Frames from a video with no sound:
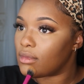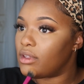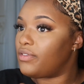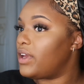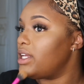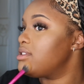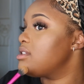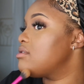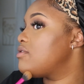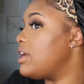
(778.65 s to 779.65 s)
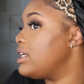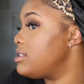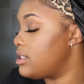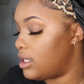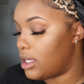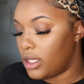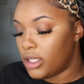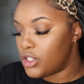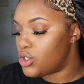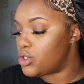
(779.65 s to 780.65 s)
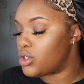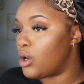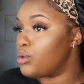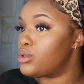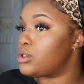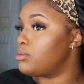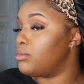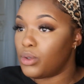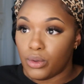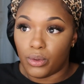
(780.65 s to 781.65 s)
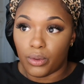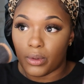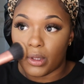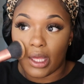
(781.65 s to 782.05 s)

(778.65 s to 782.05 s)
The face is facing and it is so smooth.